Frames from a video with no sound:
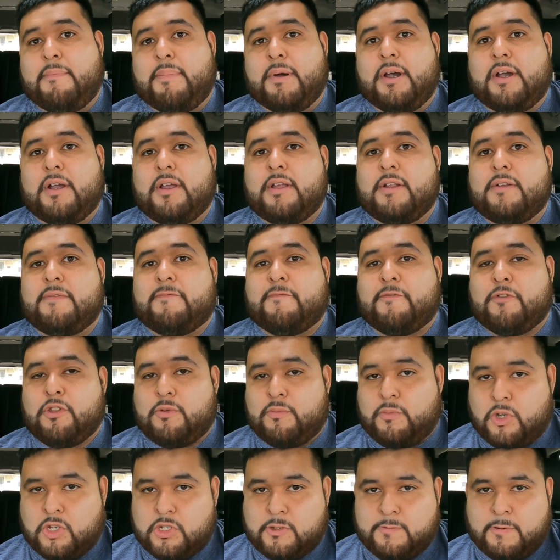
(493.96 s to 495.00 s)
but for
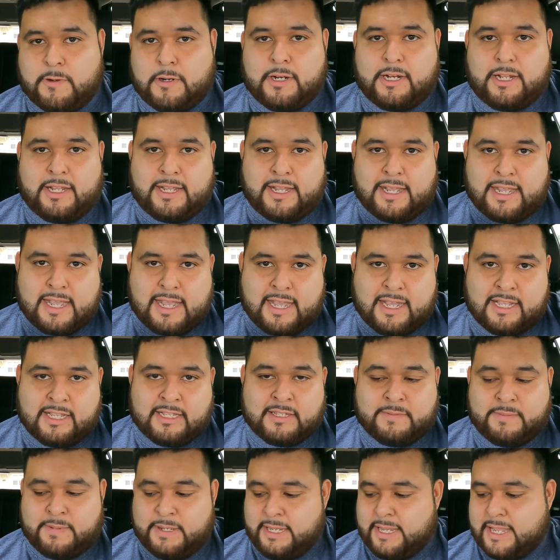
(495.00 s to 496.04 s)
the most part, it
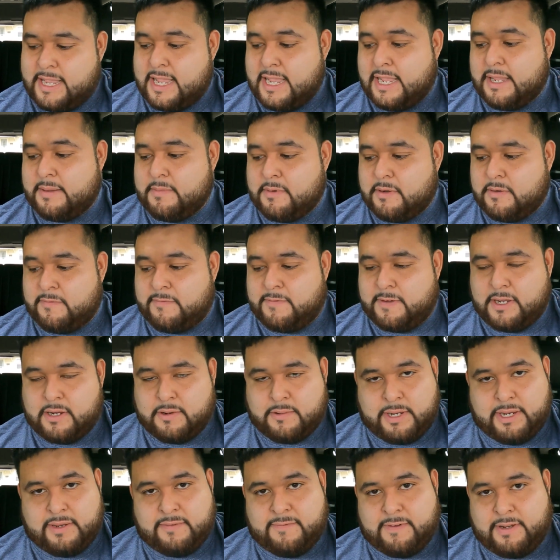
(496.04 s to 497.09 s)
has become a
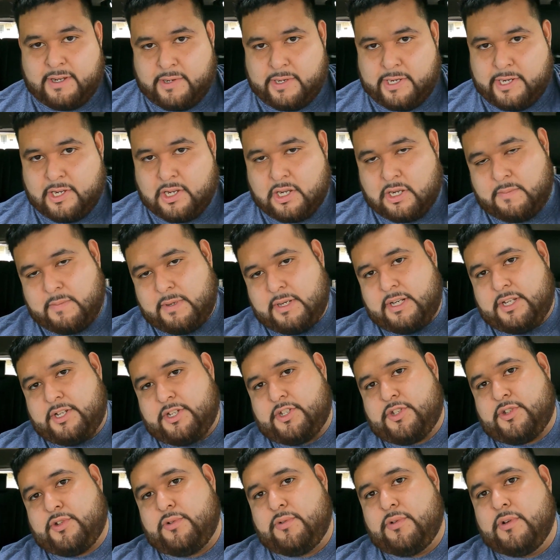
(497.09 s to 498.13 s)
very, very common
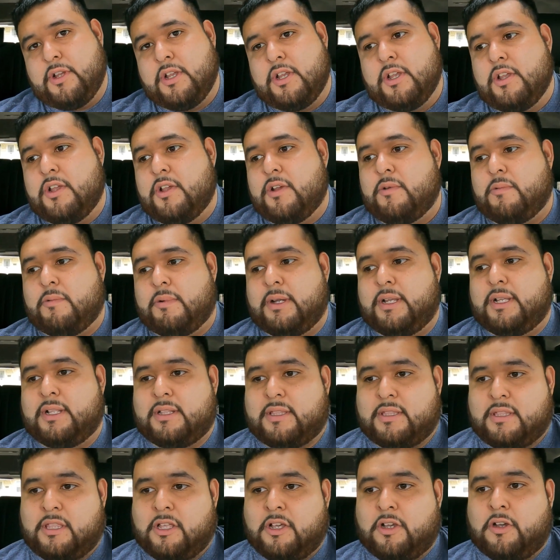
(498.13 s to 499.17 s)
issue with
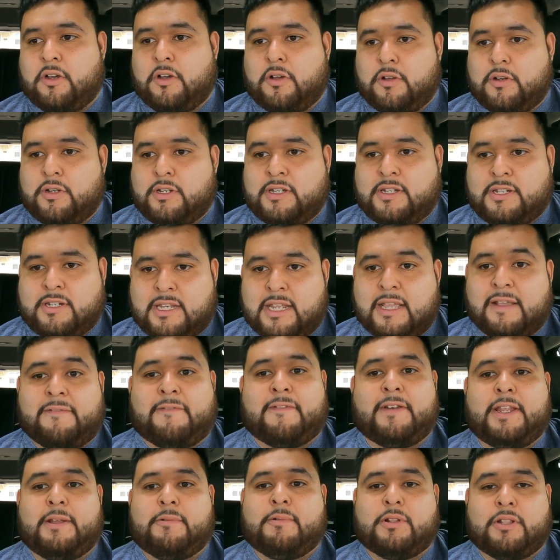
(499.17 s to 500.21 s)

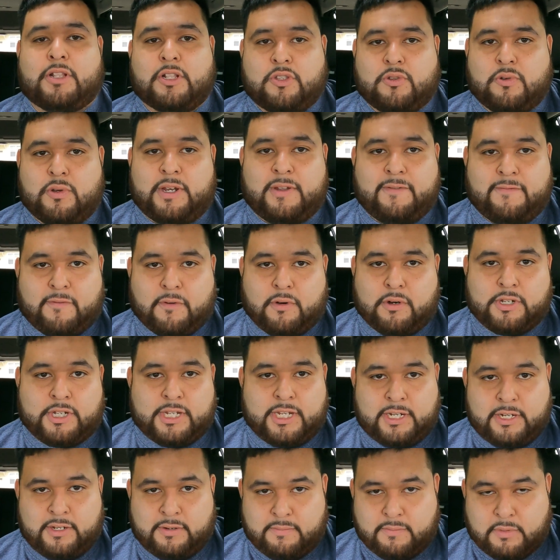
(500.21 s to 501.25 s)
definitely with the
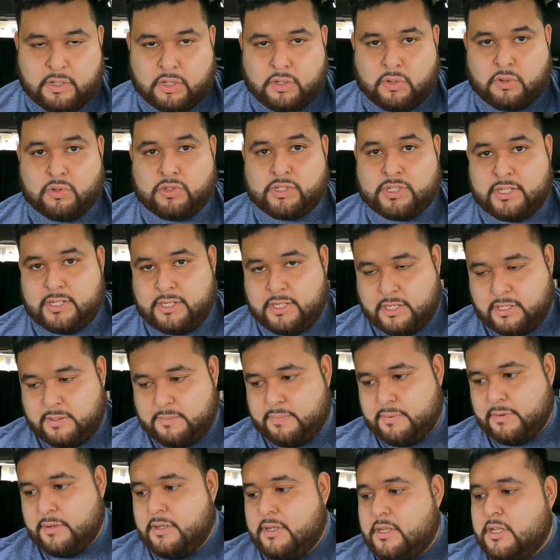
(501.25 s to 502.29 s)
2014 models and up.
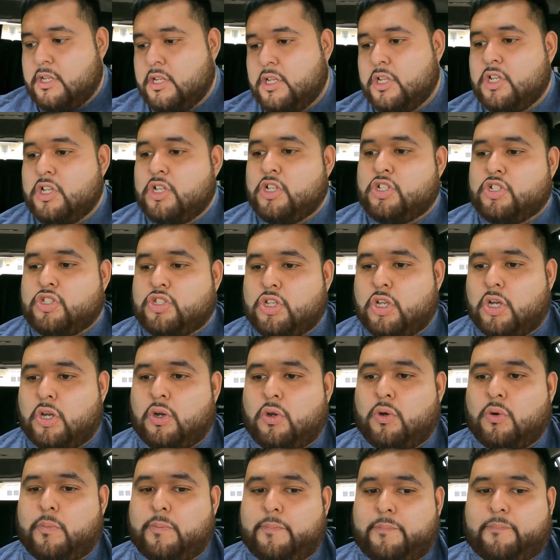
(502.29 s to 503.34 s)

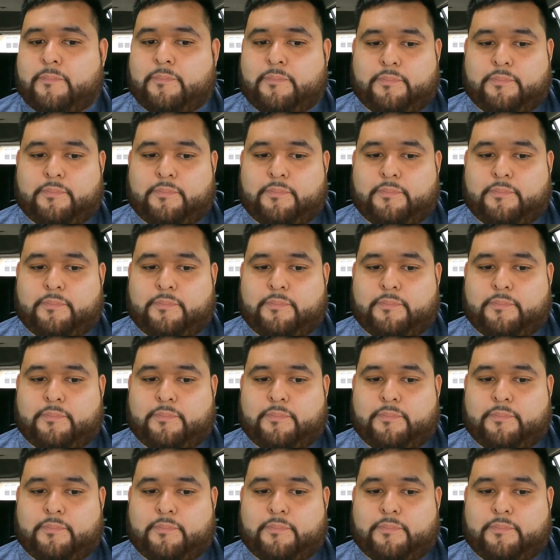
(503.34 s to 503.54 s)
So